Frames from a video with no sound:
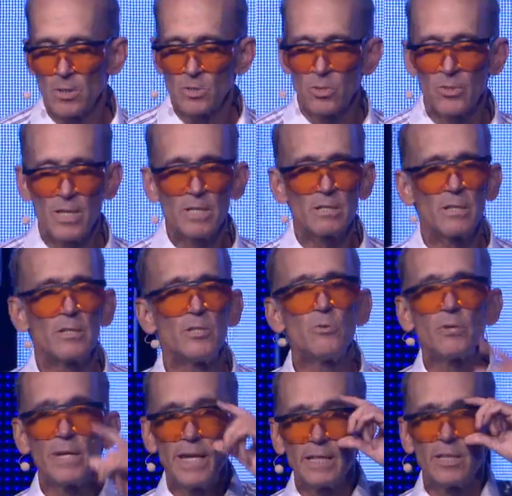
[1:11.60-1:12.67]
So these,
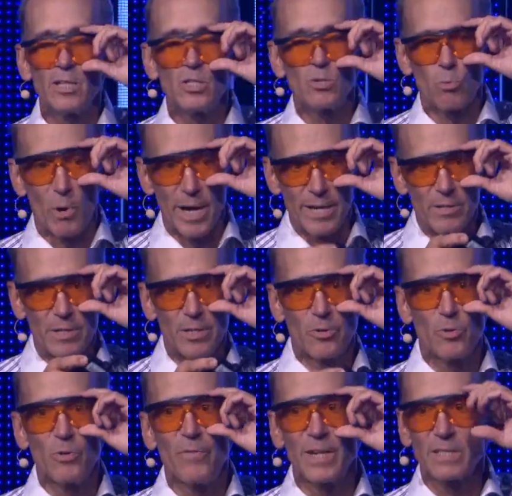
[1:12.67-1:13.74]
you can get these right at the
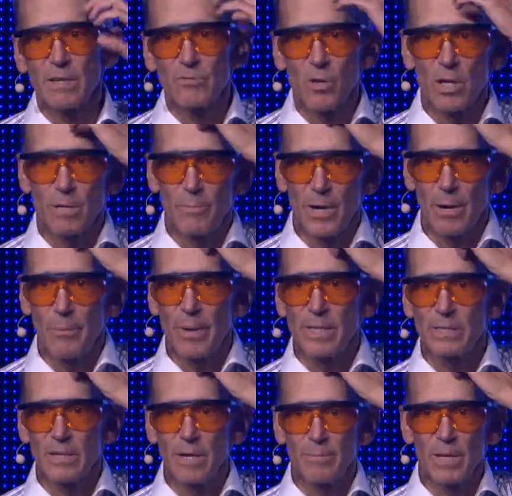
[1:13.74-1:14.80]
Uvex. I've talked about on my
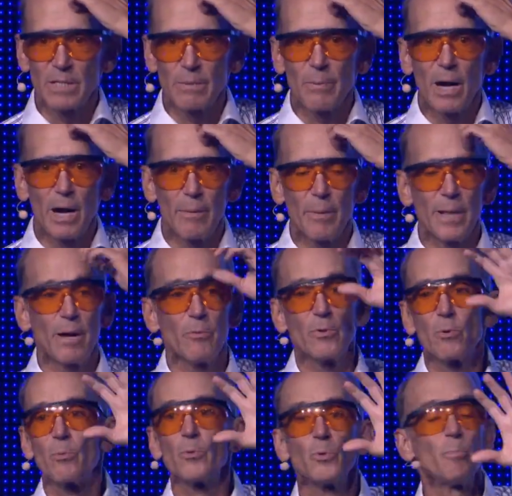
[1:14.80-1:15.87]
site because I'm hot about now,
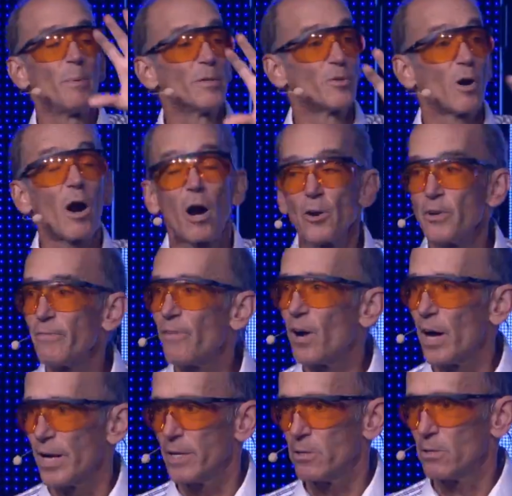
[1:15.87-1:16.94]
they're, But they're hard to
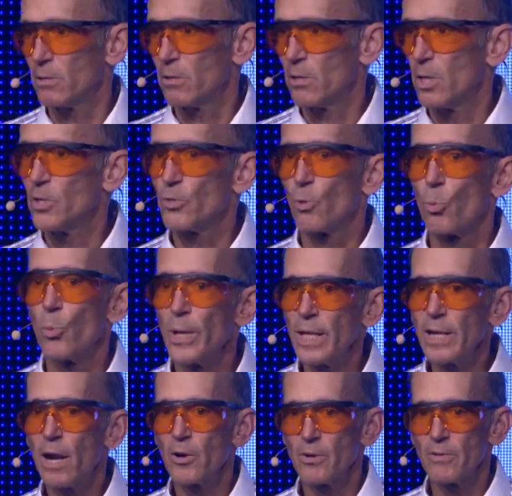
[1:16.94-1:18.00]
find. They're
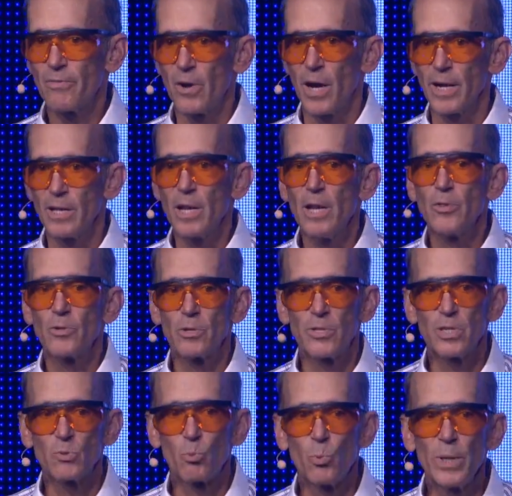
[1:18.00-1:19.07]
really hard to find. They're
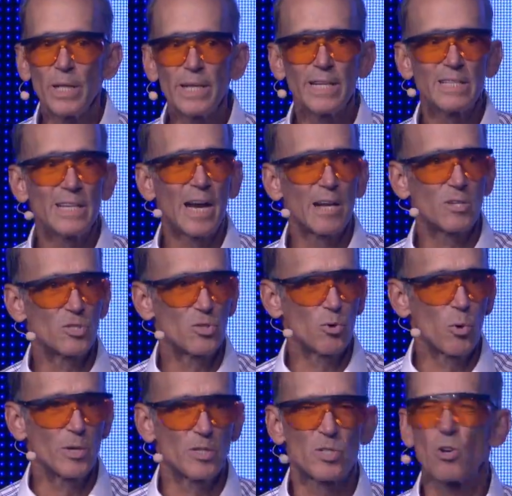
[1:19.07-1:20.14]
these really exotic
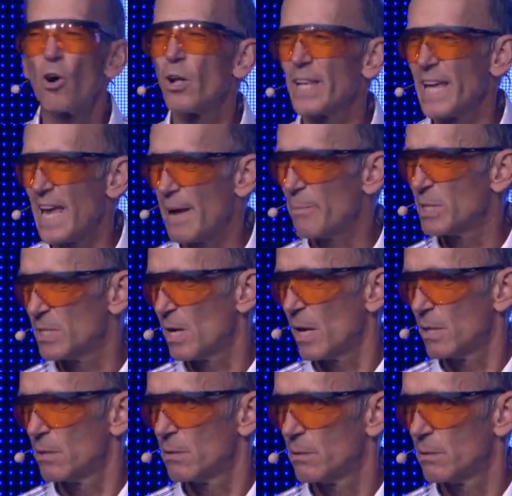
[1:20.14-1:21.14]
stores. It's called Amazon.